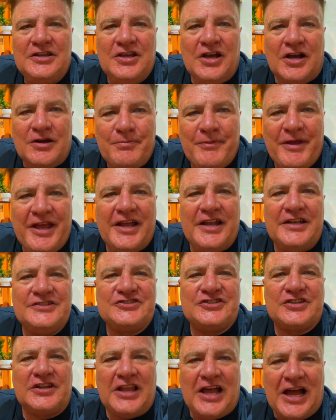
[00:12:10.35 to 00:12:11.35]
young
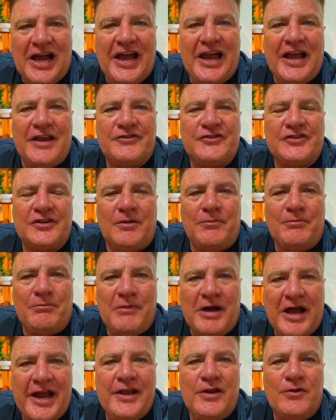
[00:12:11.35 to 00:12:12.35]
men's lives in a
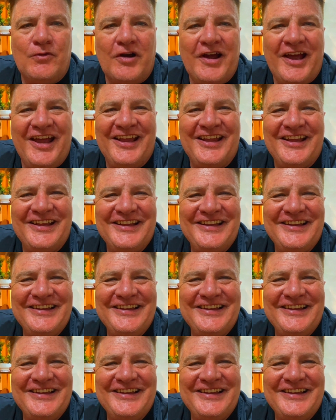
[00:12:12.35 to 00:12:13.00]
mighty way.